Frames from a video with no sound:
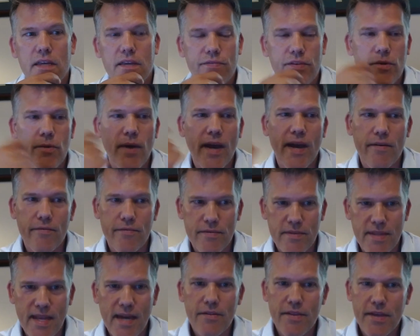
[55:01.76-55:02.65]
if you
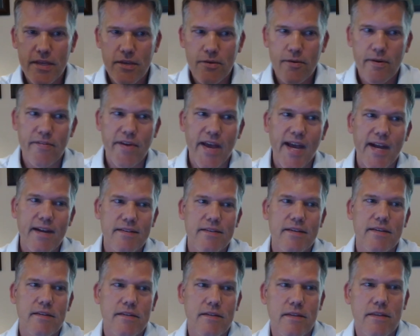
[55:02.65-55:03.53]
have now that you have
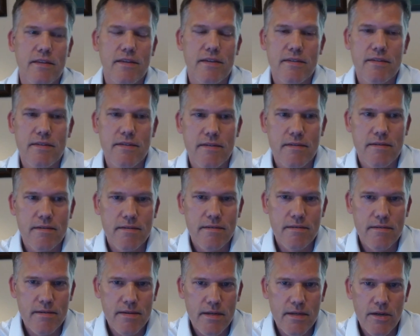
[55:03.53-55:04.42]
access to this,
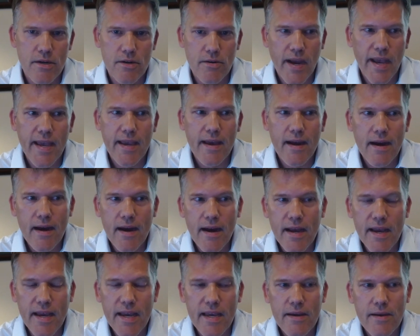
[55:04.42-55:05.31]

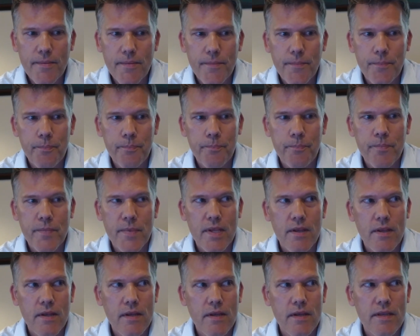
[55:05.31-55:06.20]
AI,
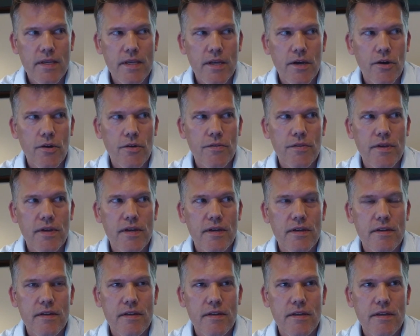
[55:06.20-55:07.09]

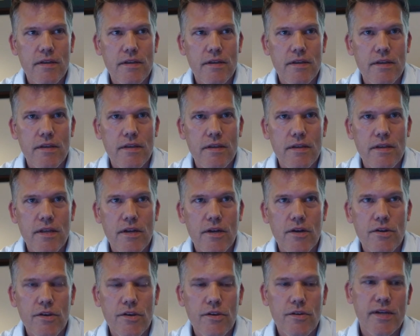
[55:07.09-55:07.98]

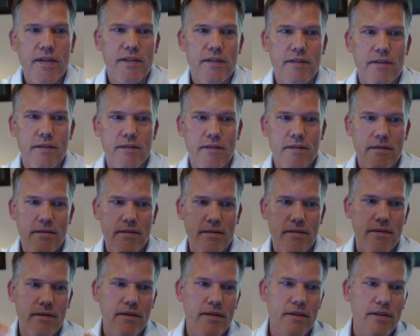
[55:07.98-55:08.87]
you can
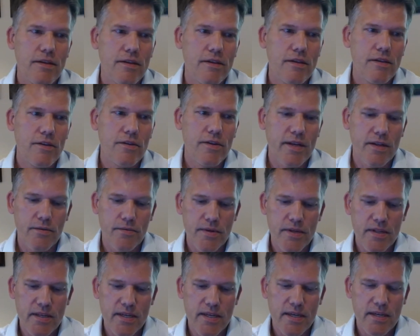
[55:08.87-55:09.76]

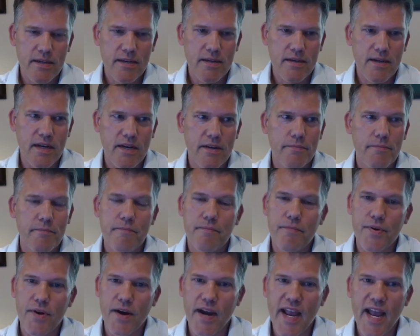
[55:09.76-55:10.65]
really kind
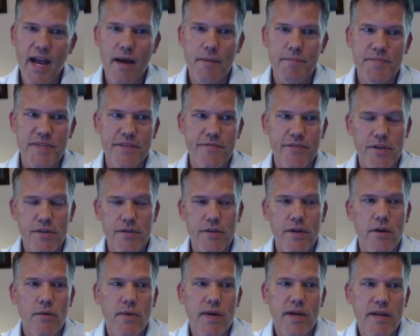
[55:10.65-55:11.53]
of perhaps if you
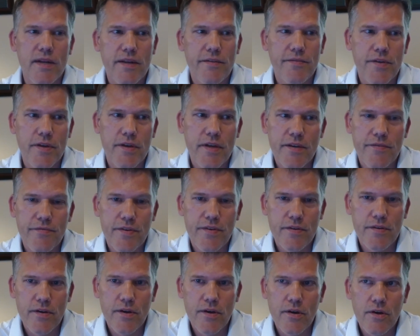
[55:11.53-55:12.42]
know what if
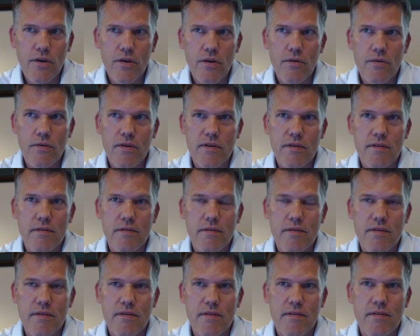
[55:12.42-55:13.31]
you know
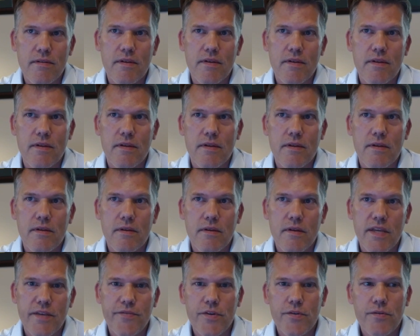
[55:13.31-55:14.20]

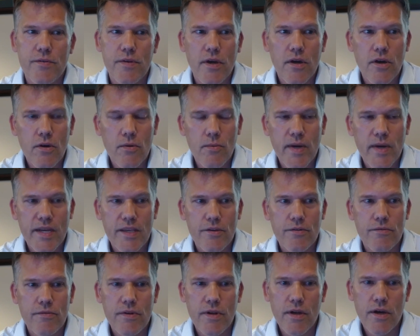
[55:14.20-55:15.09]

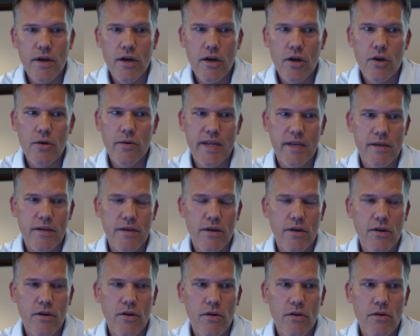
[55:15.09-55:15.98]
what you know and
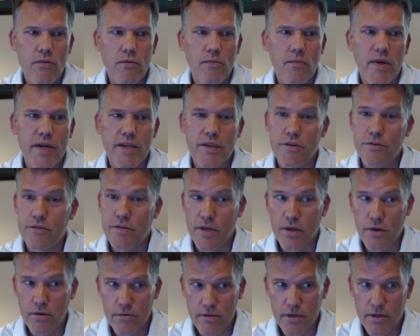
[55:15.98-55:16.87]
know what you
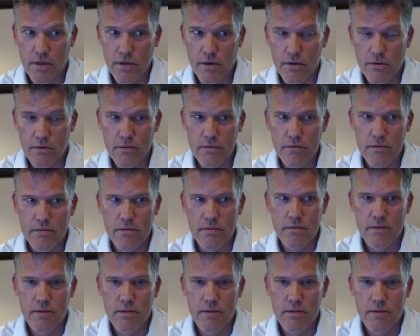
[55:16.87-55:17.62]
don't know,